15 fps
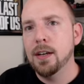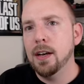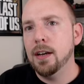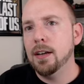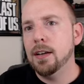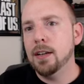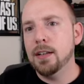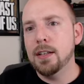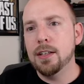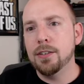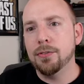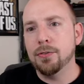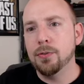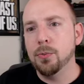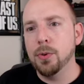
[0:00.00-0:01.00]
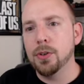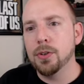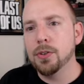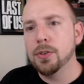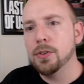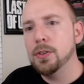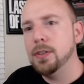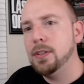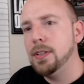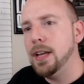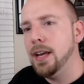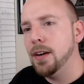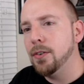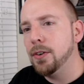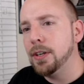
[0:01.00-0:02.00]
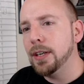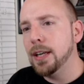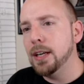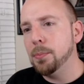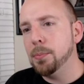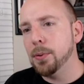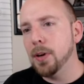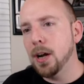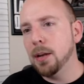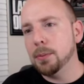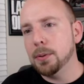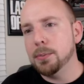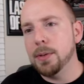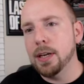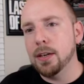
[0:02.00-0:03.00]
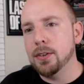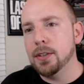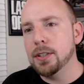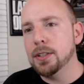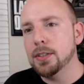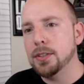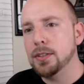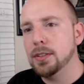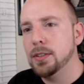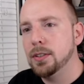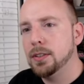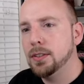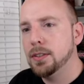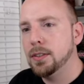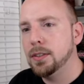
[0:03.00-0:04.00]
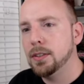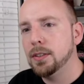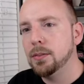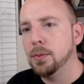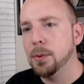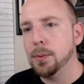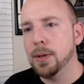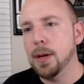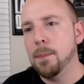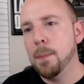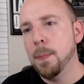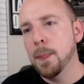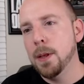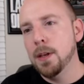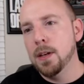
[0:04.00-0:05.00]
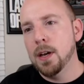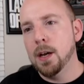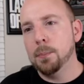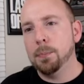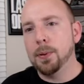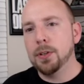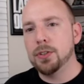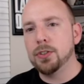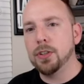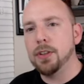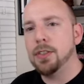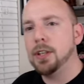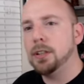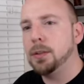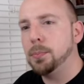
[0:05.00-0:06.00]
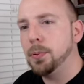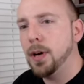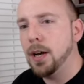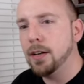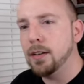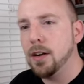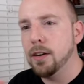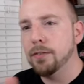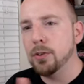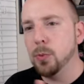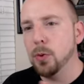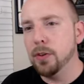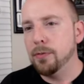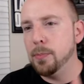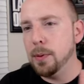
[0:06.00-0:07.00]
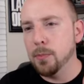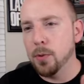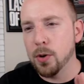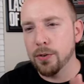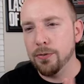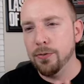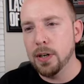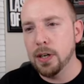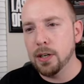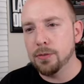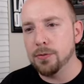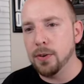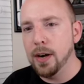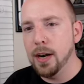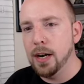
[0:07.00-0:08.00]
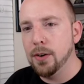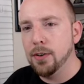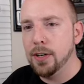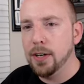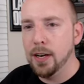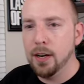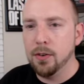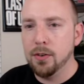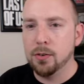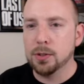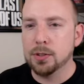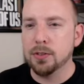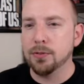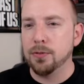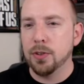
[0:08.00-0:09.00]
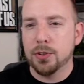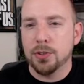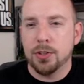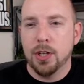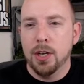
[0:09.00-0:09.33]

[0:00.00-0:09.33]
uh, if we're entering any problem areas. Uh, what do we got? I personally think the Pride cover would have been more fitting for Aaron. Aaron was the first